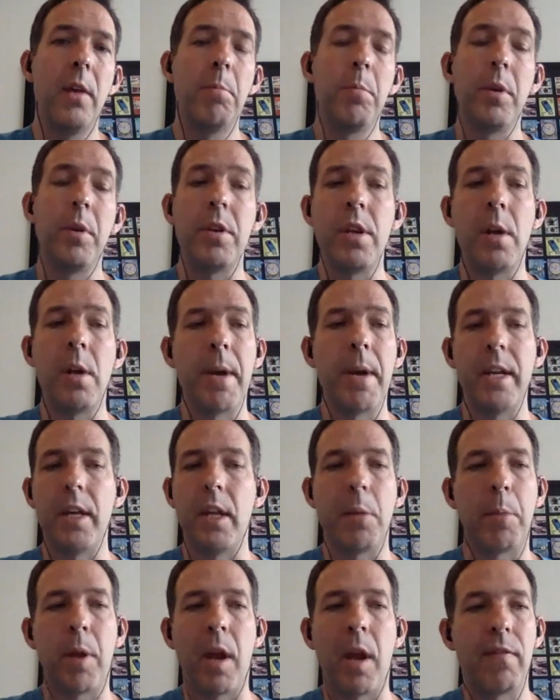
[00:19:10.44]
But many
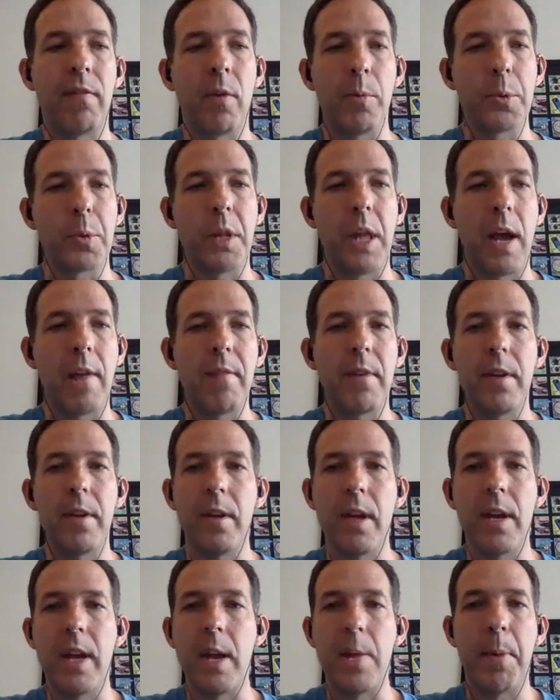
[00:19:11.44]
other platforms will have
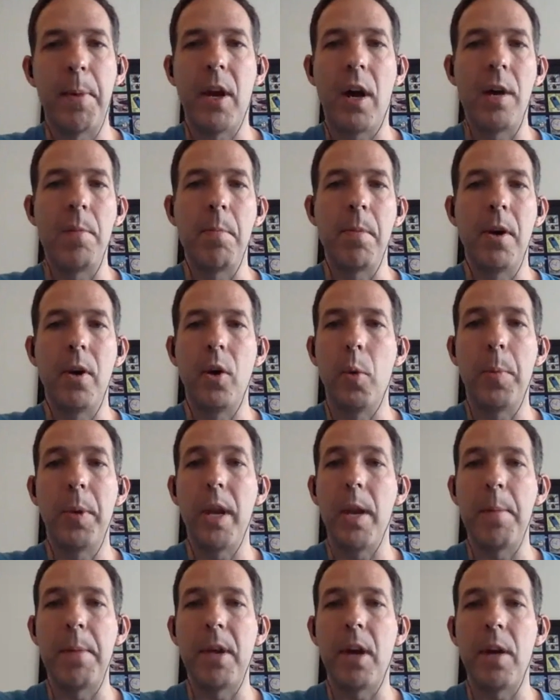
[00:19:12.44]
an API, an
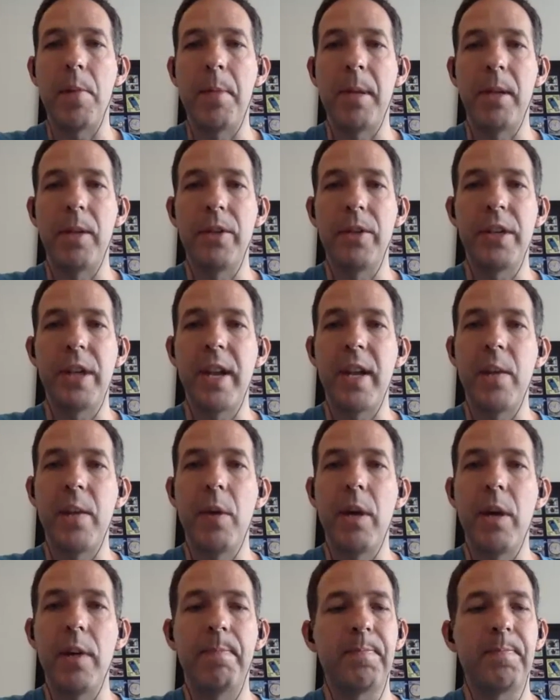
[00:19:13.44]
open API built in anyway.